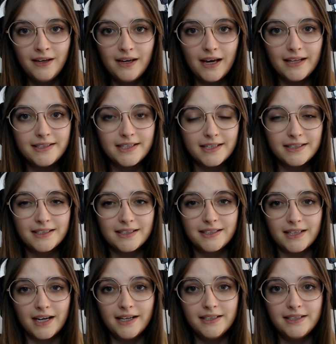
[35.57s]
It says the
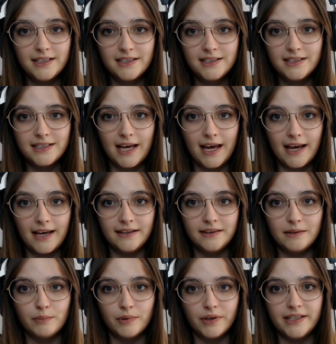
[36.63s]
scientists scanned
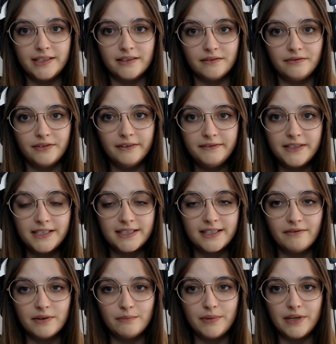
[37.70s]
the brains of
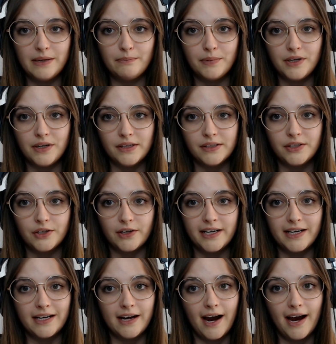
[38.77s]
57 people
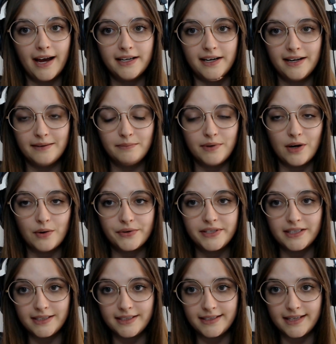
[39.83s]
during guided
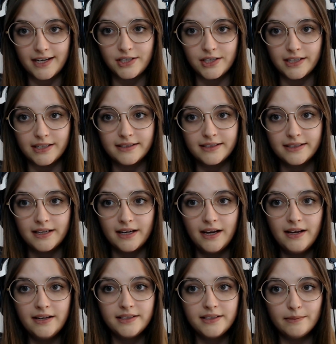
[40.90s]
hypnosis sessions,
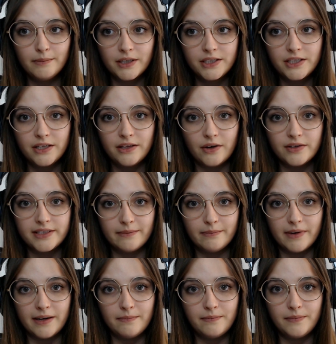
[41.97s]
similar to those that
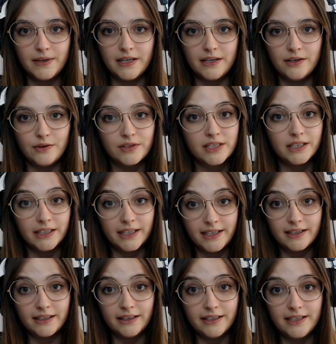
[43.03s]
might be used
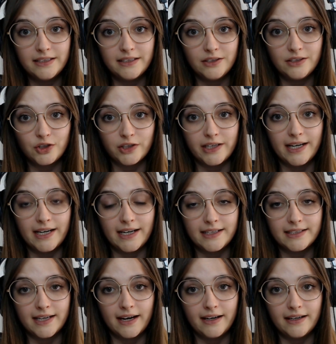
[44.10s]
clinically to treat
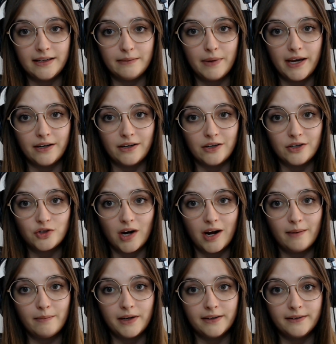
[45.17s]
anxiety, pain, or
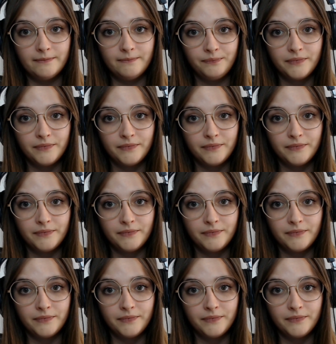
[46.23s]
trauma.